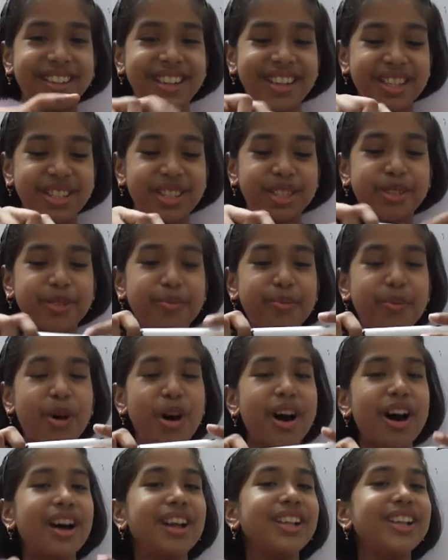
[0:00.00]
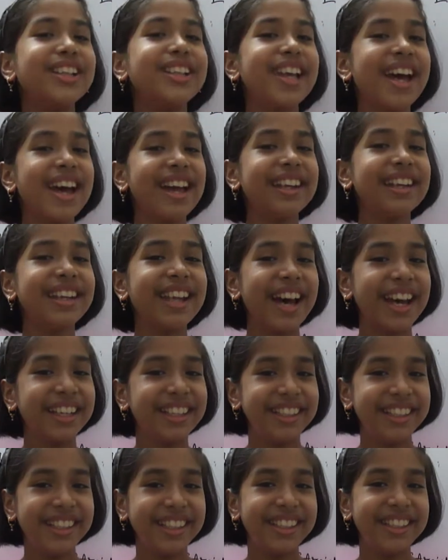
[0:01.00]
small than
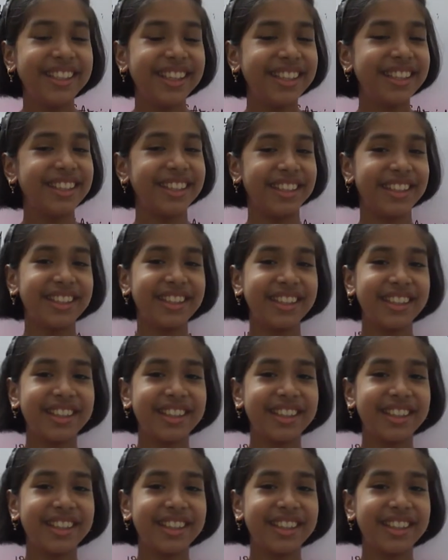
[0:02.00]
90 degree.